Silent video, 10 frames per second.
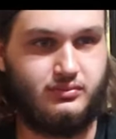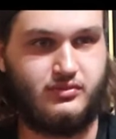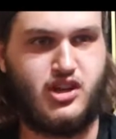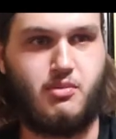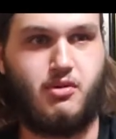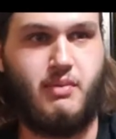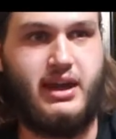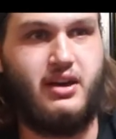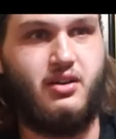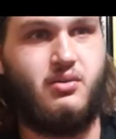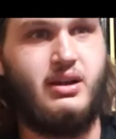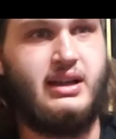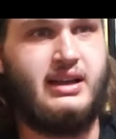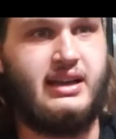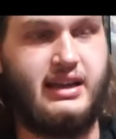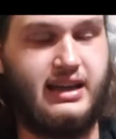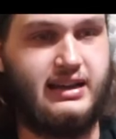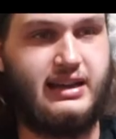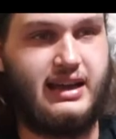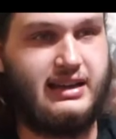Tropical Mango, a
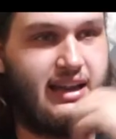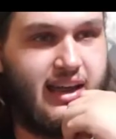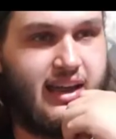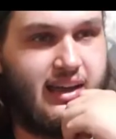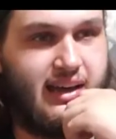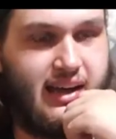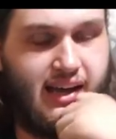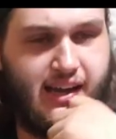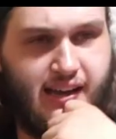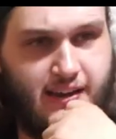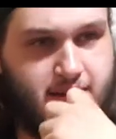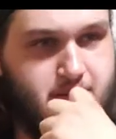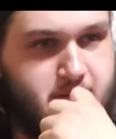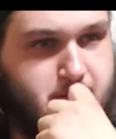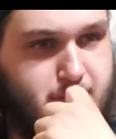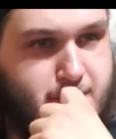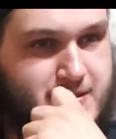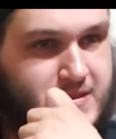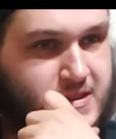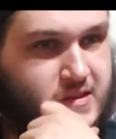lot like the
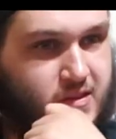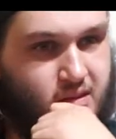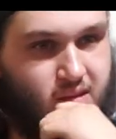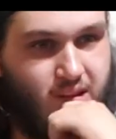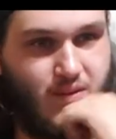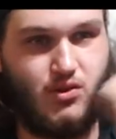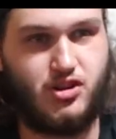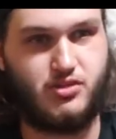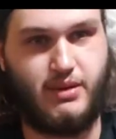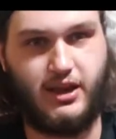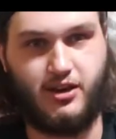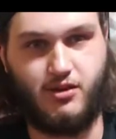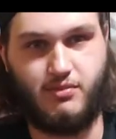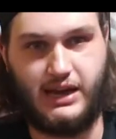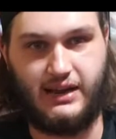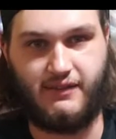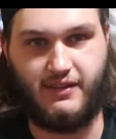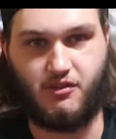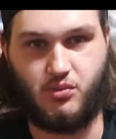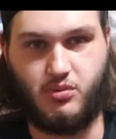orange mango, but I've had
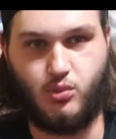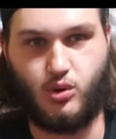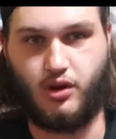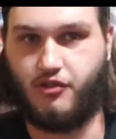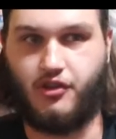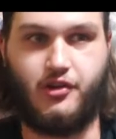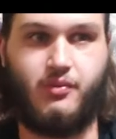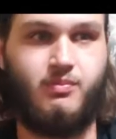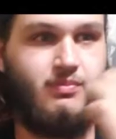this one more, so.